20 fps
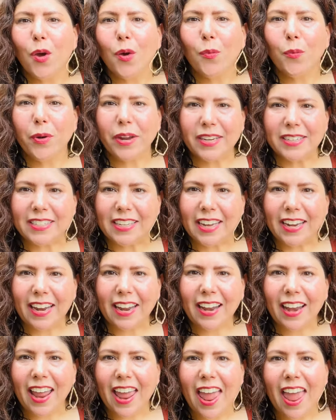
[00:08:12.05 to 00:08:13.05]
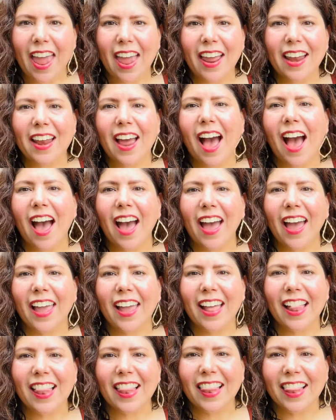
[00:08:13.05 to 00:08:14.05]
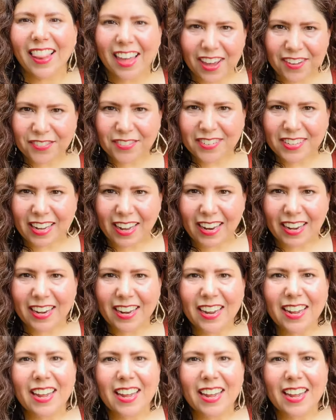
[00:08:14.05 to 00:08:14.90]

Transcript: We did it and I loved it.